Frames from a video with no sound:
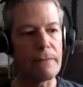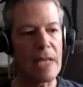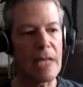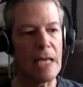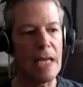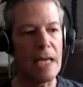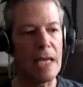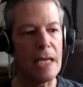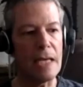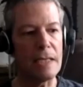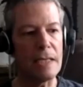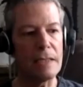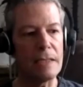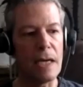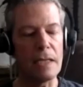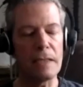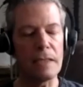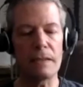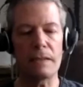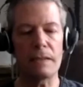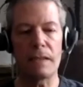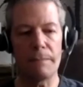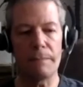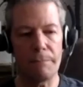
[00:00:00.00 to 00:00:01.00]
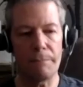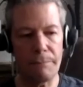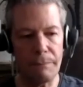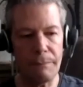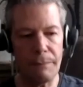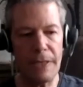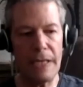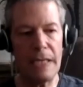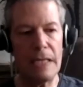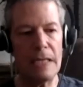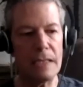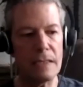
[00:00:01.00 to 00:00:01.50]
and not to
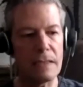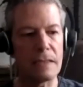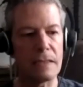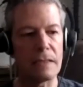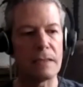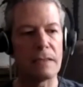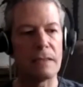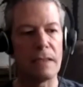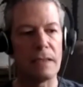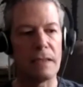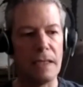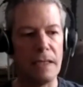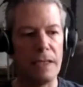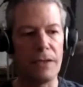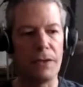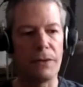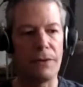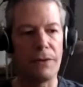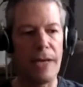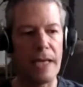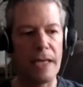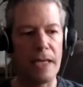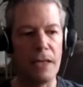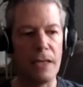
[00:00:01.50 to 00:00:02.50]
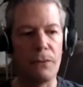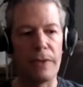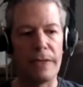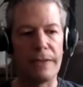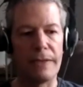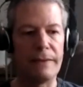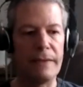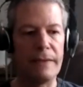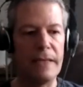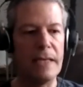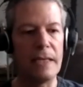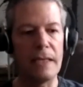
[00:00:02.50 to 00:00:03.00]
pit you know any one
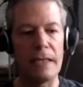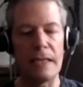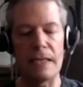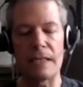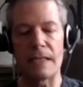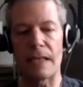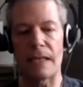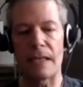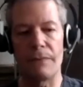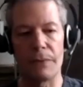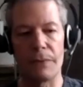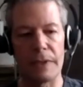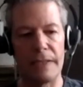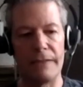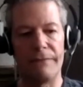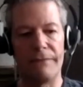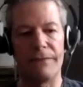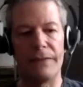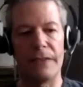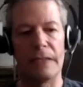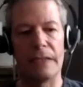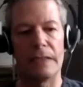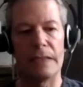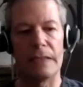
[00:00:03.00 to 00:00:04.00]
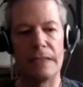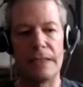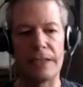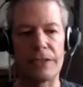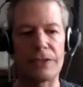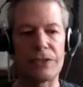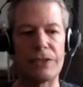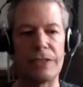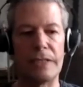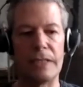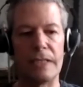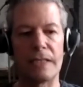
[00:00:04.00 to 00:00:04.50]
thing because i really feel
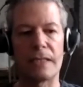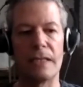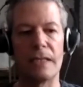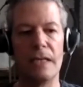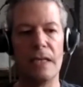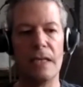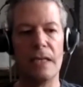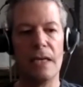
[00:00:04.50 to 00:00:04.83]
addiction is